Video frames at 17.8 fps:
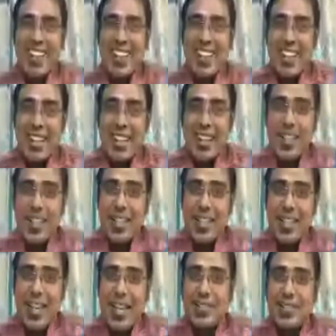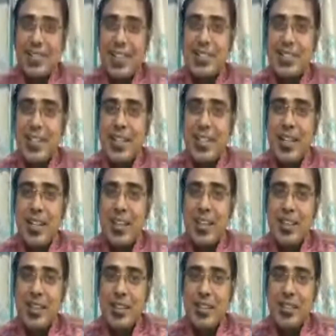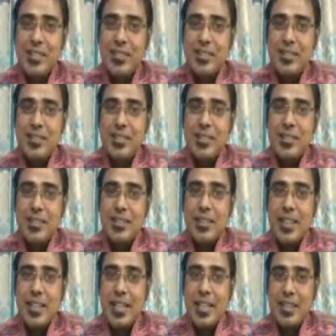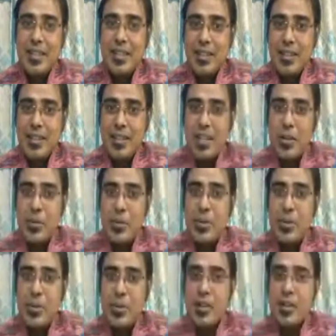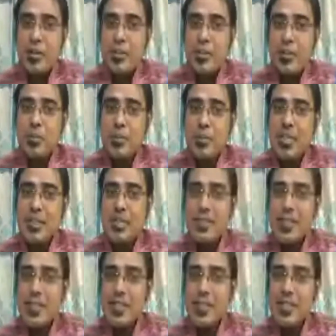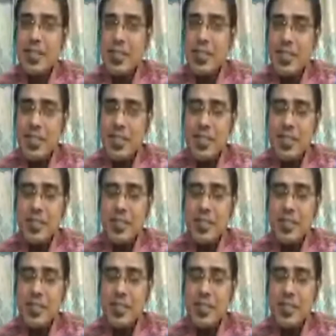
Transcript: As I said earlier, that our honorable minister in charge,